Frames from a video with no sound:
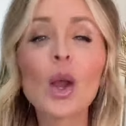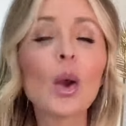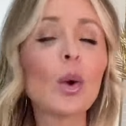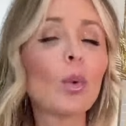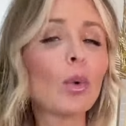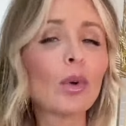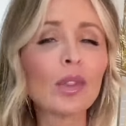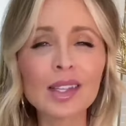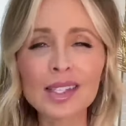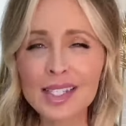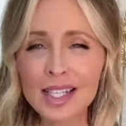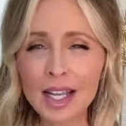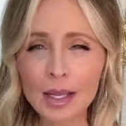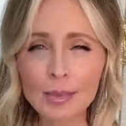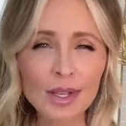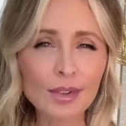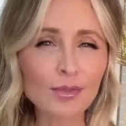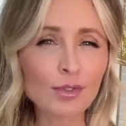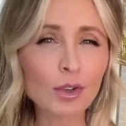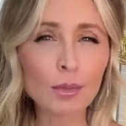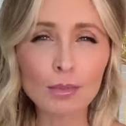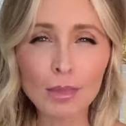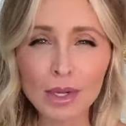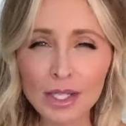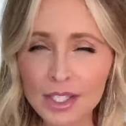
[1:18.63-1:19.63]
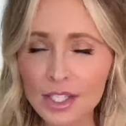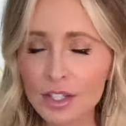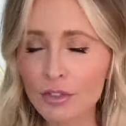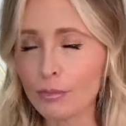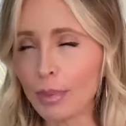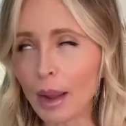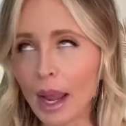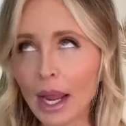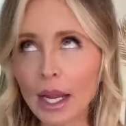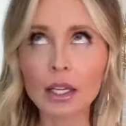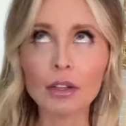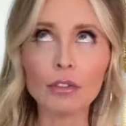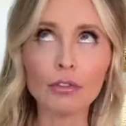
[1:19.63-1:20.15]
Well, this comes after months of
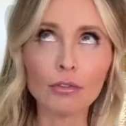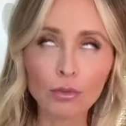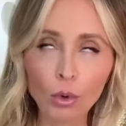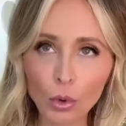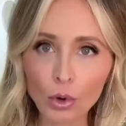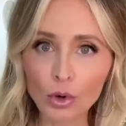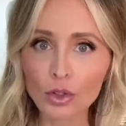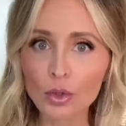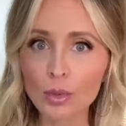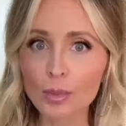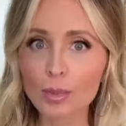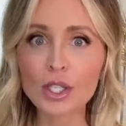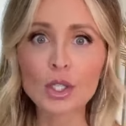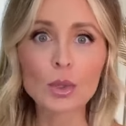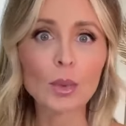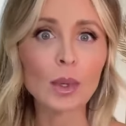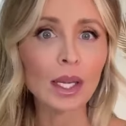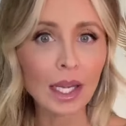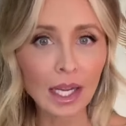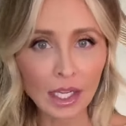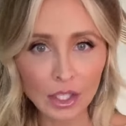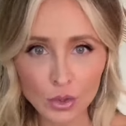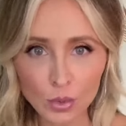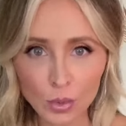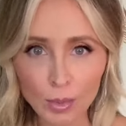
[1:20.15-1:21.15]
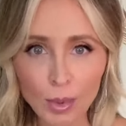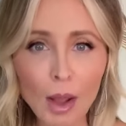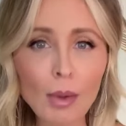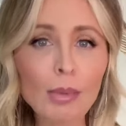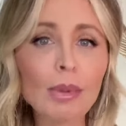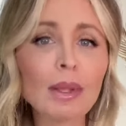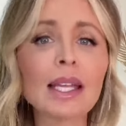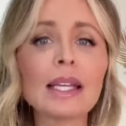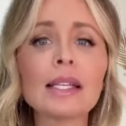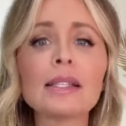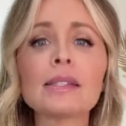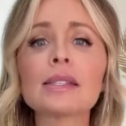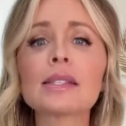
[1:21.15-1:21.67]
back and forth between House
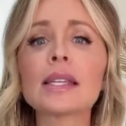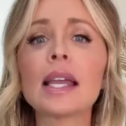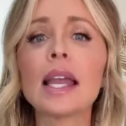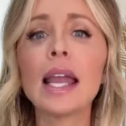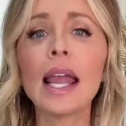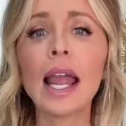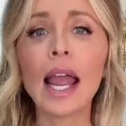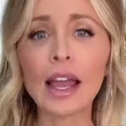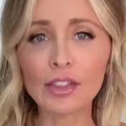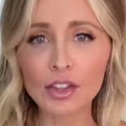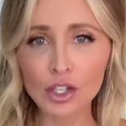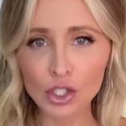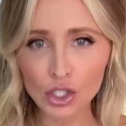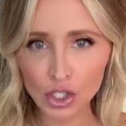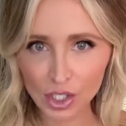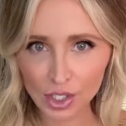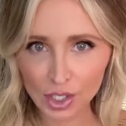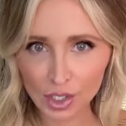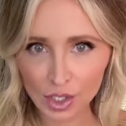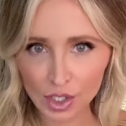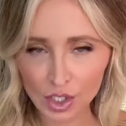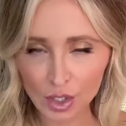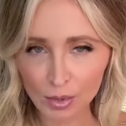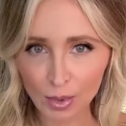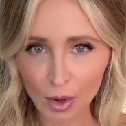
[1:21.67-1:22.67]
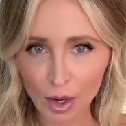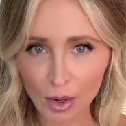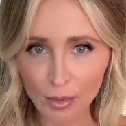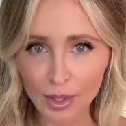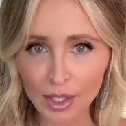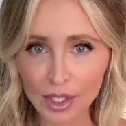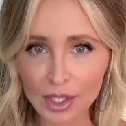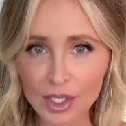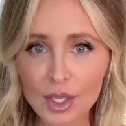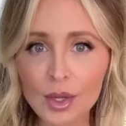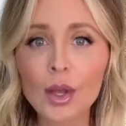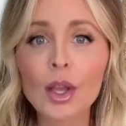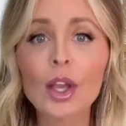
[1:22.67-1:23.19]
Republicans and the Justice
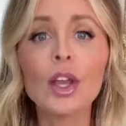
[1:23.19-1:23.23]
Department.